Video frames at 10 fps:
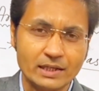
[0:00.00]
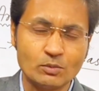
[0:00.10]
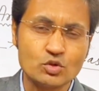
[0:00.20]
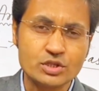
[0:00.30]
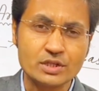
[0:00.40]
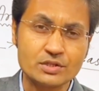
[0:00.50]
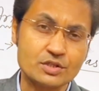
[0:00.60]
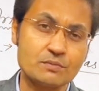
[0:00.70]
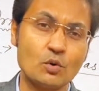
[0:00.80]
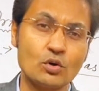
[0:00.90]

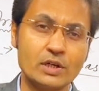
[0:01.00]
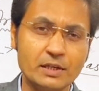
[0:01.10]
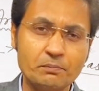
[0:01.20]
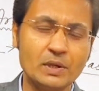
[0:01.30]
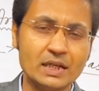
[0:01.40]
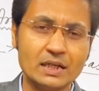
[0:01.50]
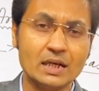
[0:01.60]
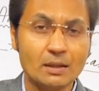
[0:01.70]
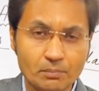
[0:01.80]
emotions more deeply,